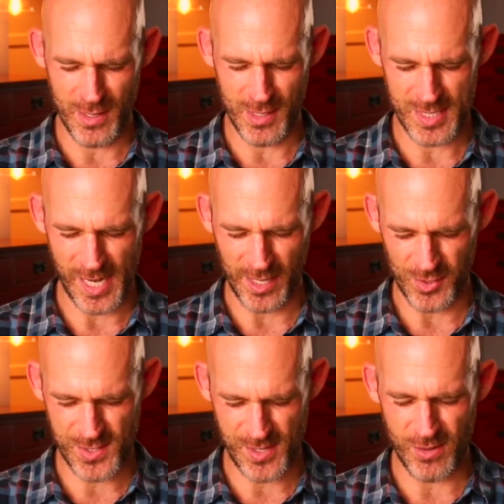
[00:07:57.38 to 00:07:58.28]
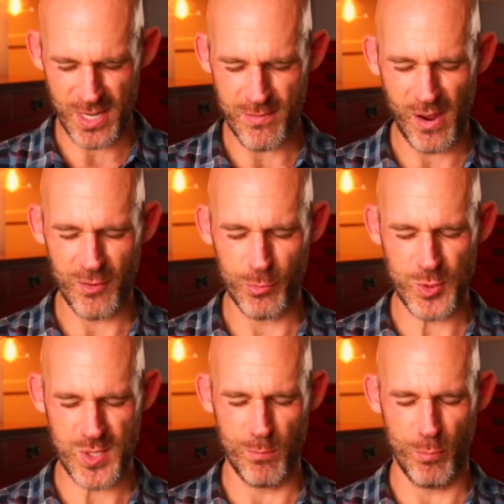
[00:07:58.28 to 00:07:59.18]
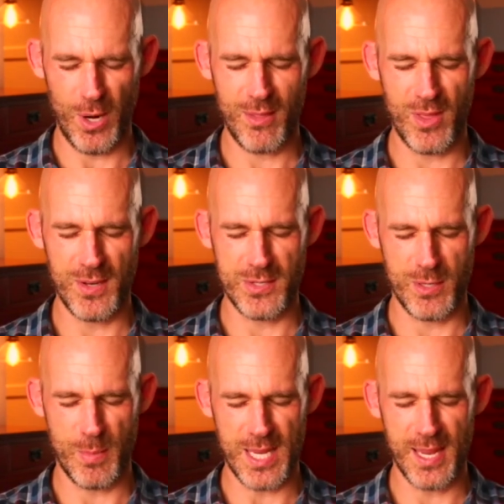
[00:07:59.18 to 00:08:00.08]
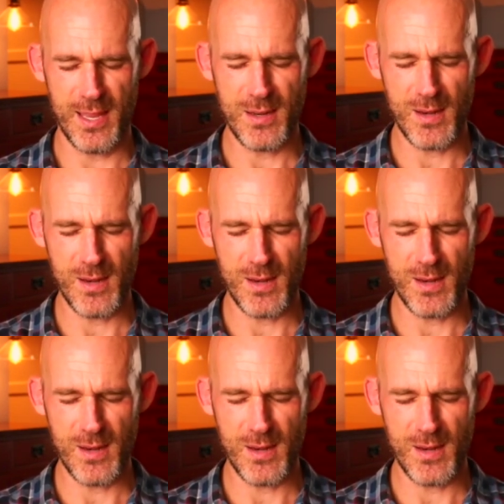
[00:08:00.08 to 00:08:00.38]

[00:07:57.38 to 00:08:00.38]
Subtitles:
Take a 75% breath in to begin,